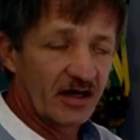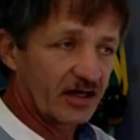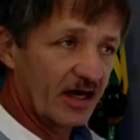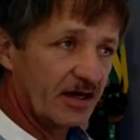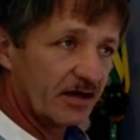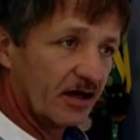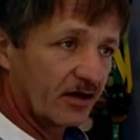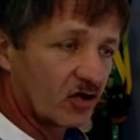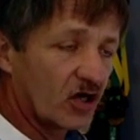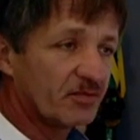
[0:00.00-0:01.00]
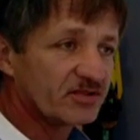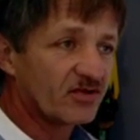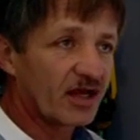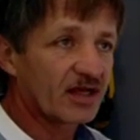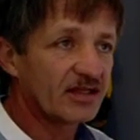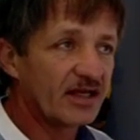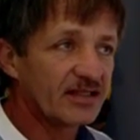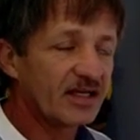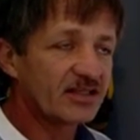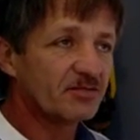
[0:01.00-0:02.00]
Okay, economists reckon that
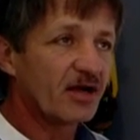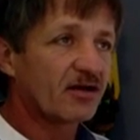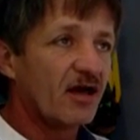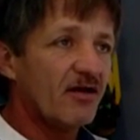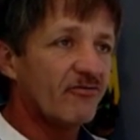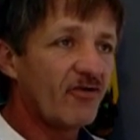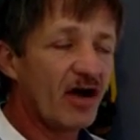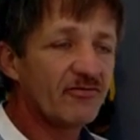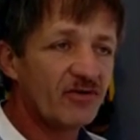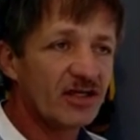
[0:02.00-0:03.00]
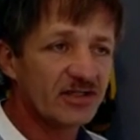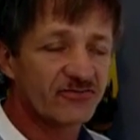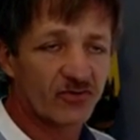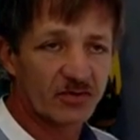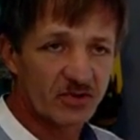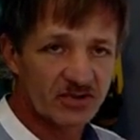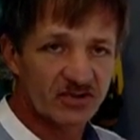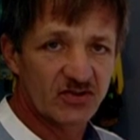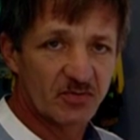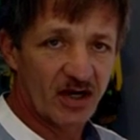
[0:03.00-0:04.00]
it takes about 5 years for a
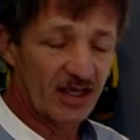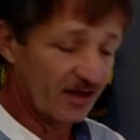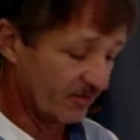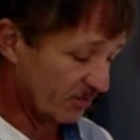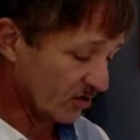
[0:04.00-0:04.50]
business to break even,